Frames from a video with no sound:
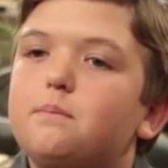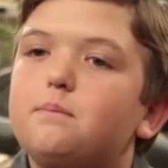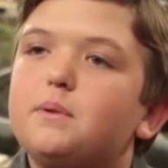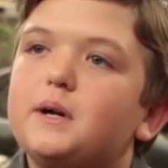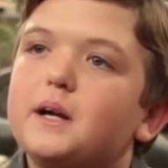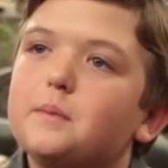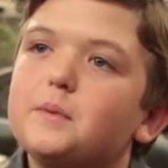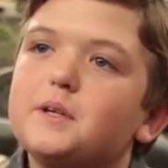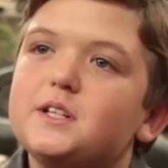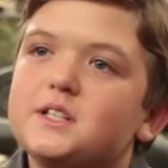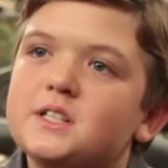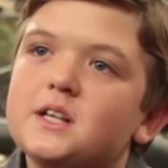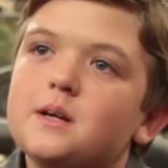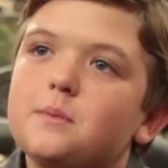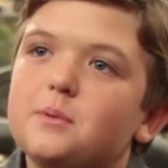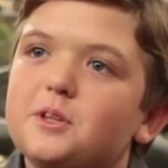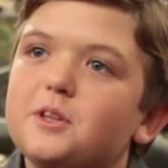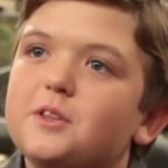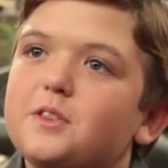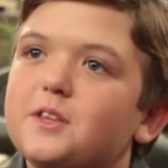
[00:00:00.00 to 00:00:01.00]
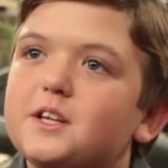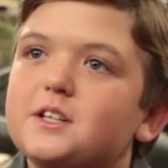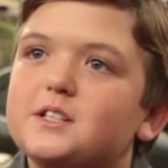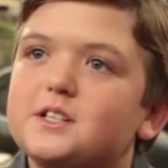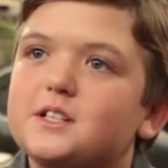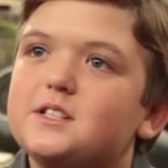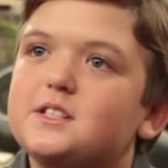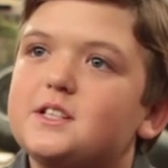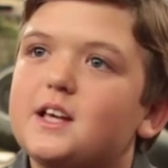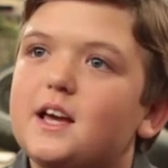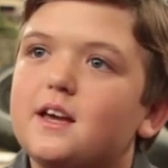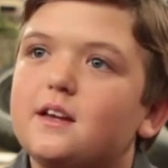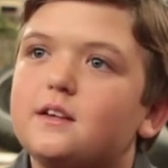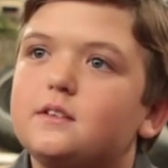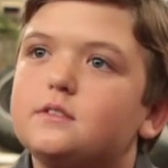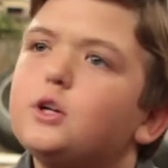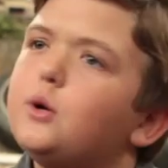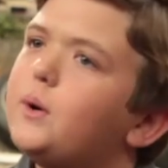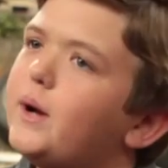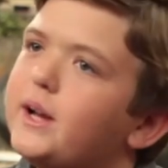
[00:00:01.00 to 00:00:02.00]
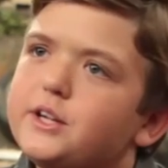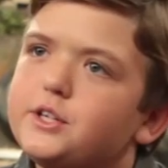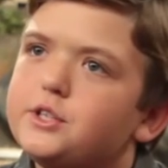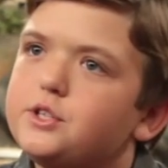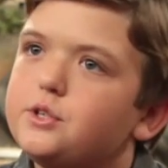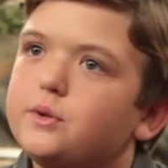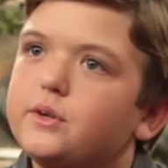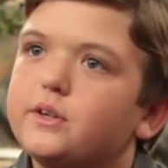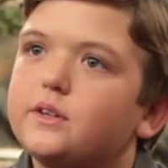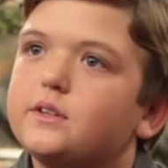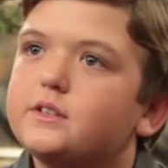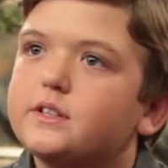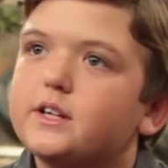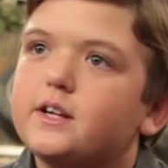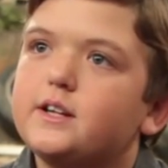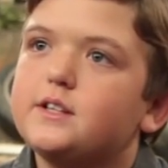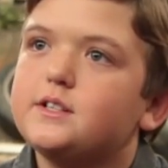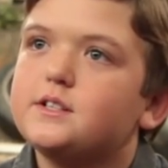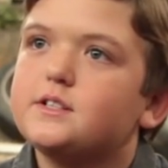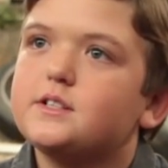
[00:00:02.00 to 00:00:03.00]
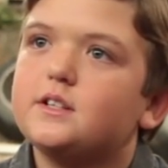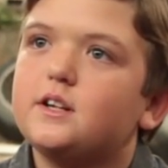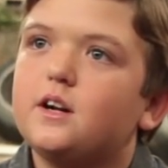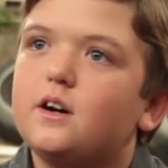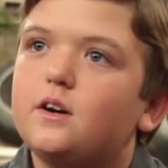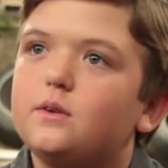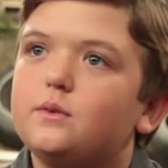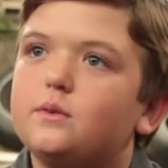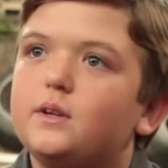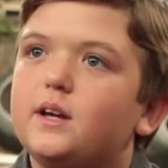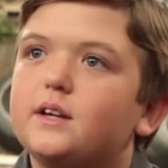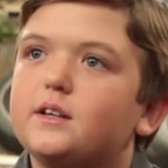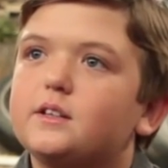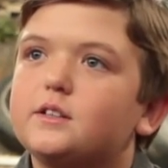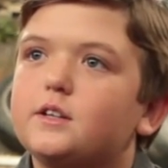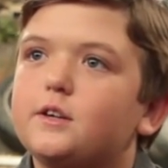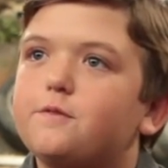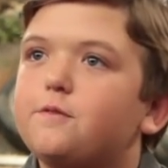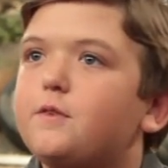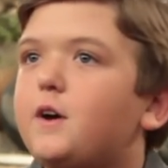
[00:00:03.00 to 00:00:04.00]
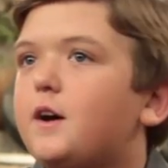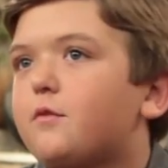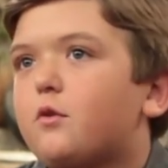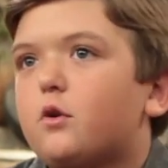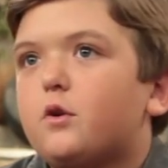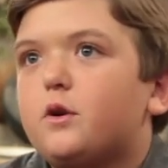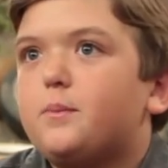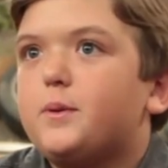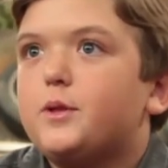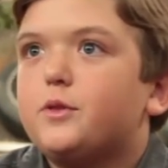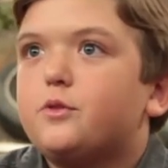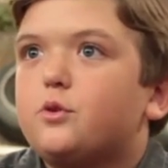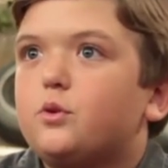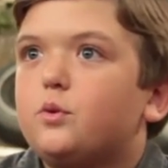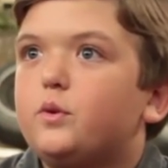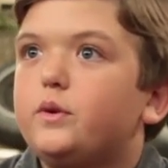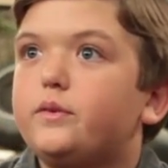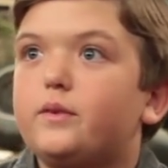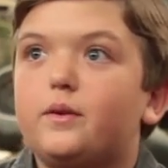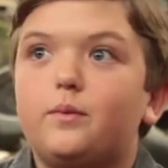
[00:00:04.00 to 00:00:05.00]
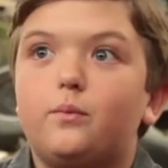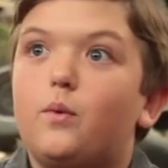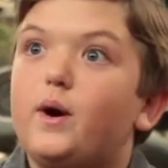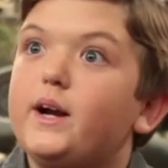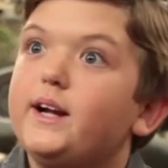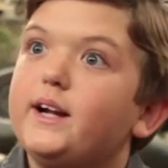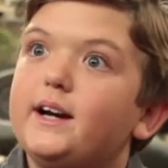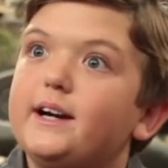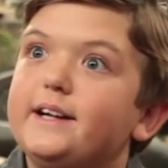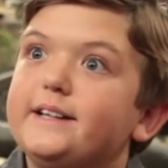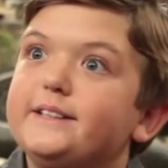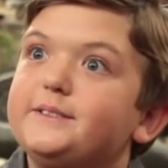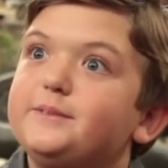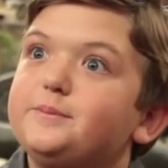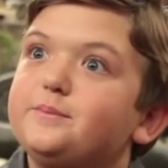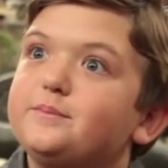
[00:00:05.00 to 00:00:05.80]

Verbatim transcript: but I mean, some of the things I'd say, go ahead and do it cuz you know, like if I've already been through it, then why not?